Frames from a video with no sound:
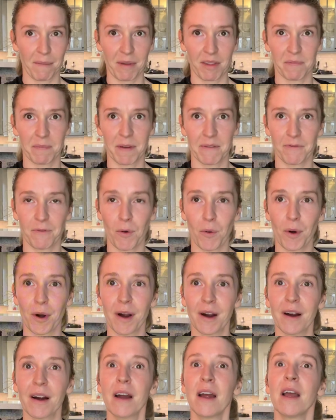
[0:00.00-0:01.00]
as
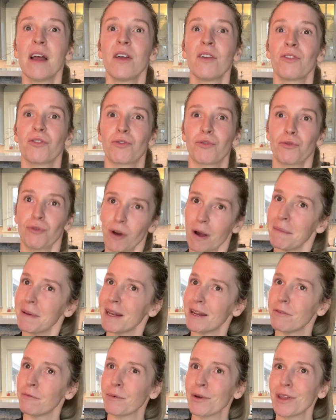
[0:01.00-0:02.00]
before, scrub it
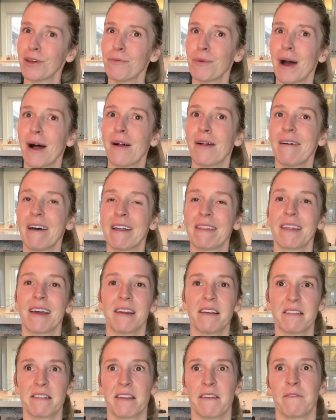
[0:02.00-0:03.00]
in really well and let
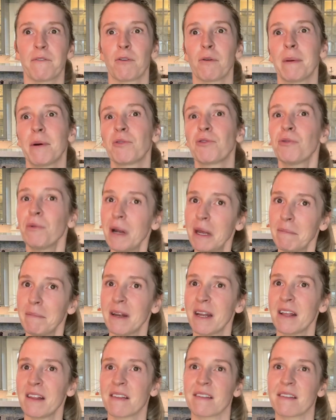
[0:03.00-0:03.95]
it sit for about 20 minutes